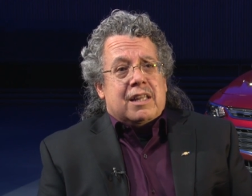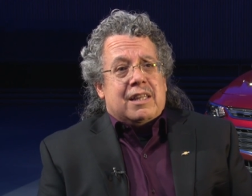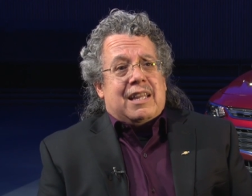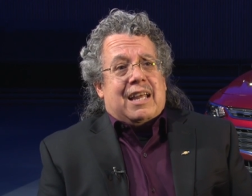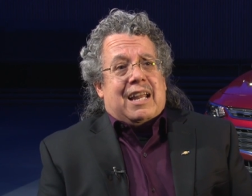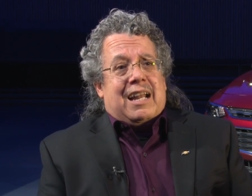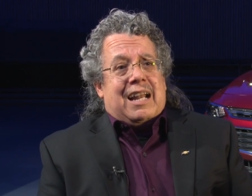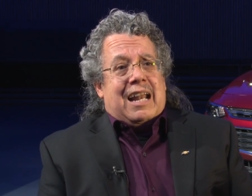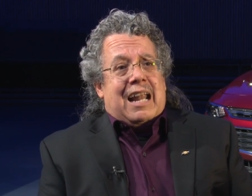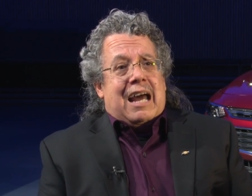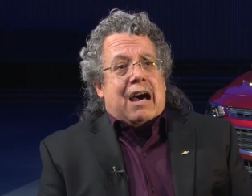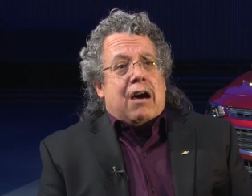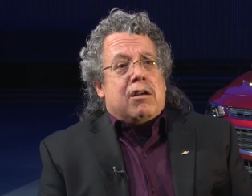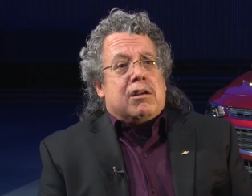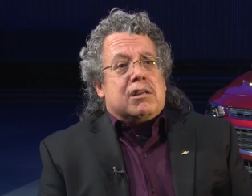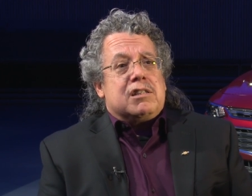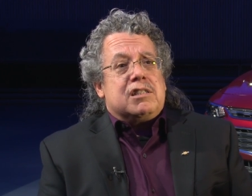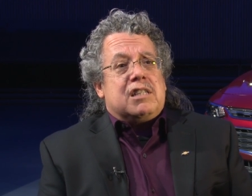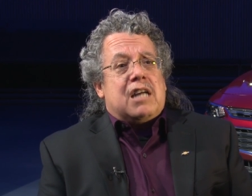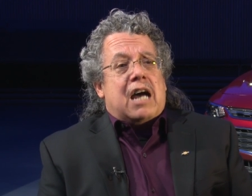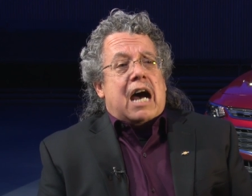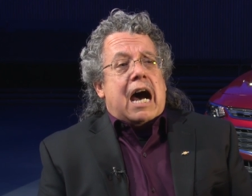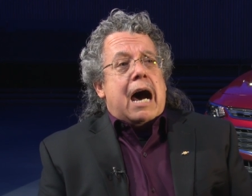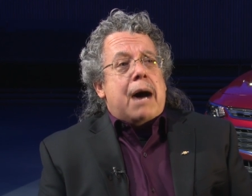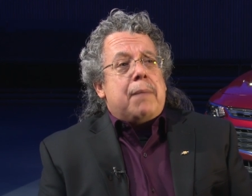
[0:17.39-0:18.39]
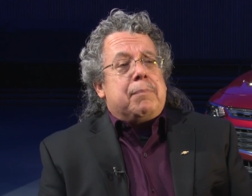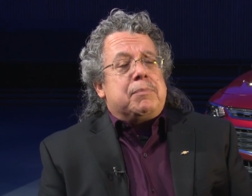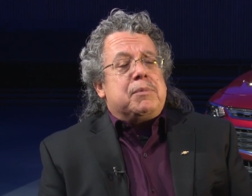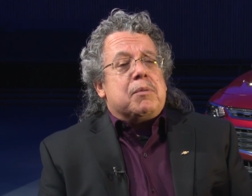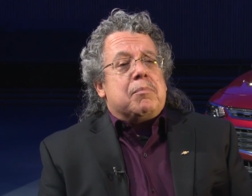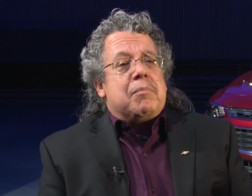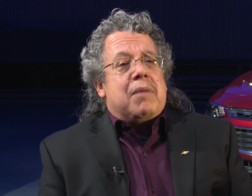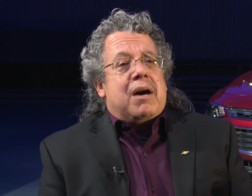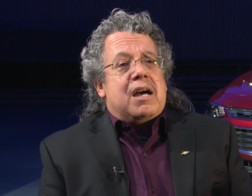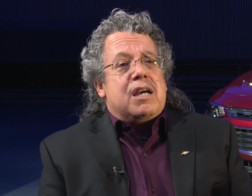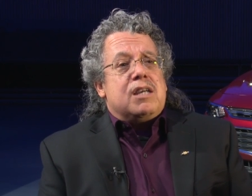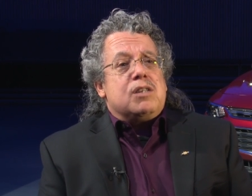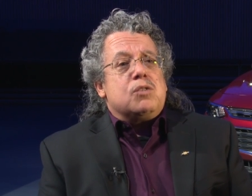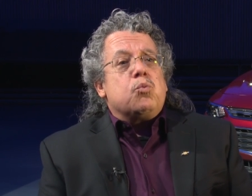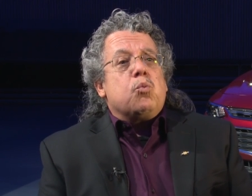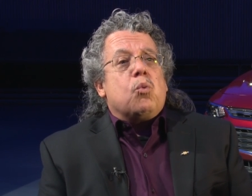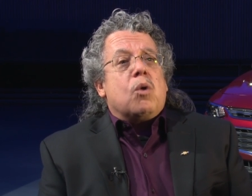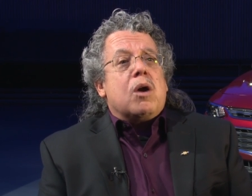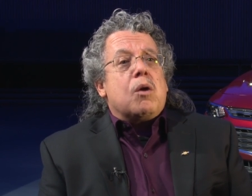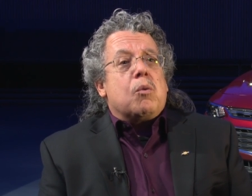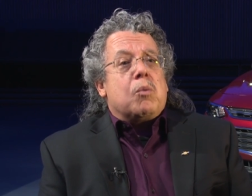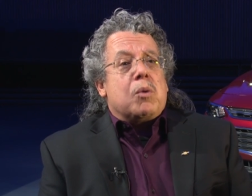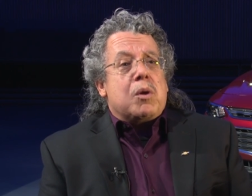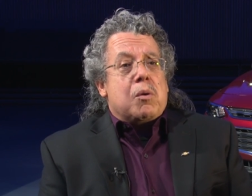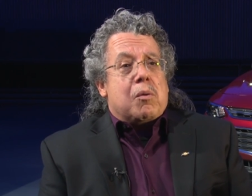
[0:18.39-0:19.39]
that allowed us to optimize
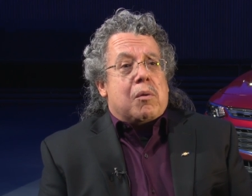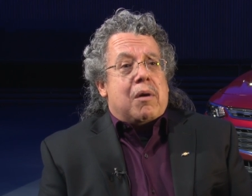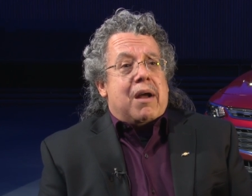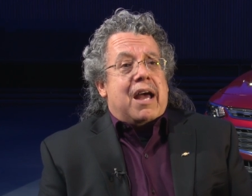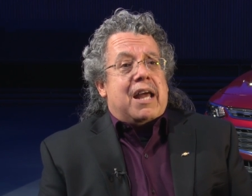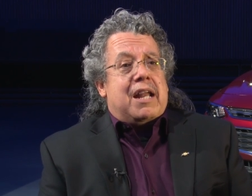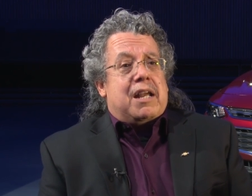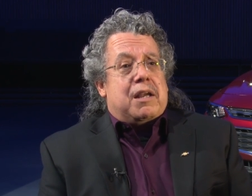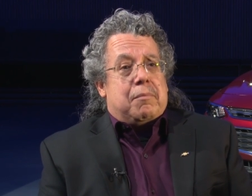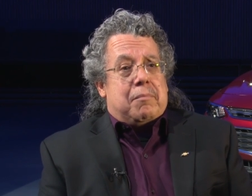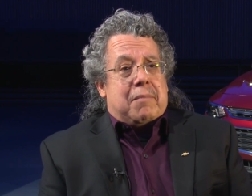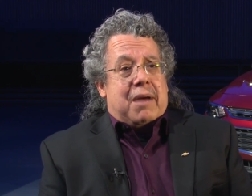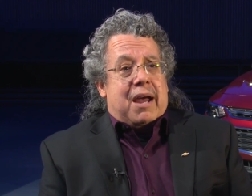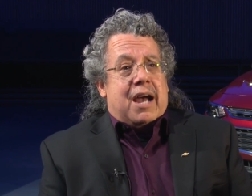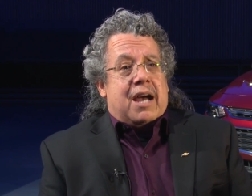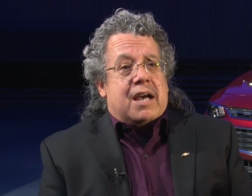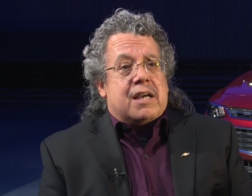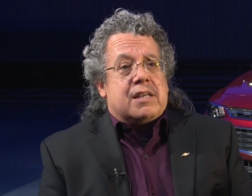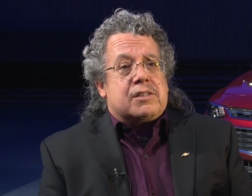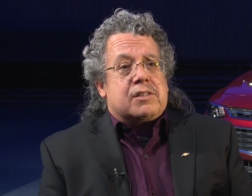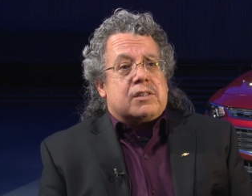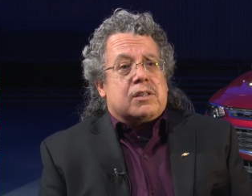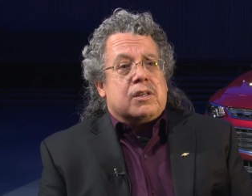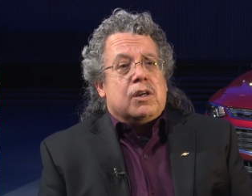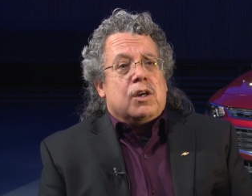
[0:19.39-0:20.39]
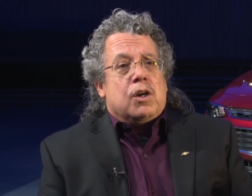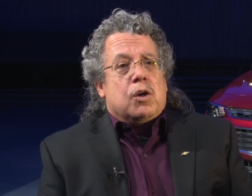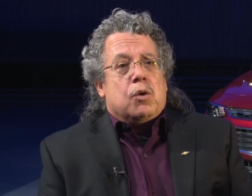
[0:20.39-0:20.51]
where we were adding mass.